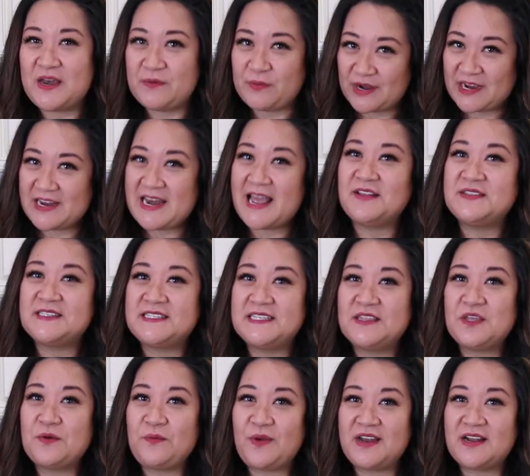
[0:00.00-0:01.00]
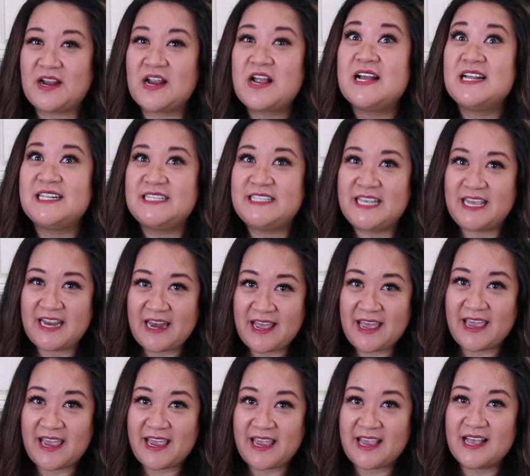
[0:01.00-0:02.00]
And we're announcing the winner
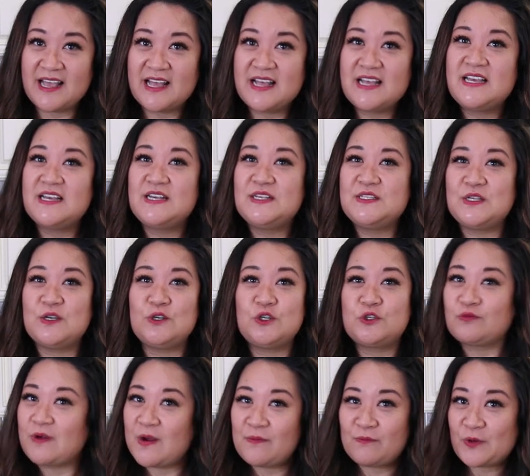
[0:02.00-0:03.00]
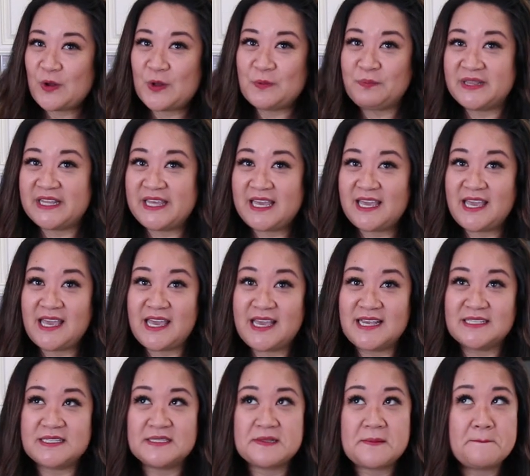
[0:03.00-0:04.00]
today. So drum roll,
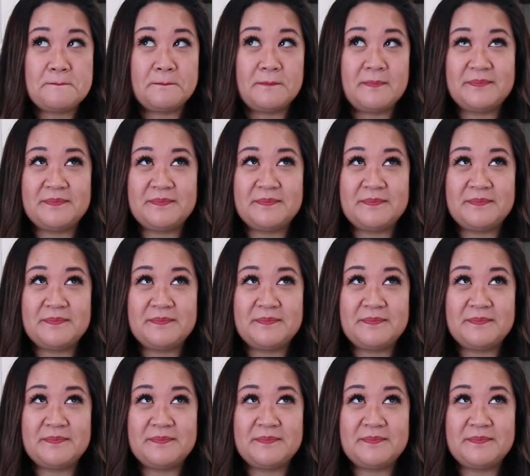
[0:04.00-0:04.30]
please.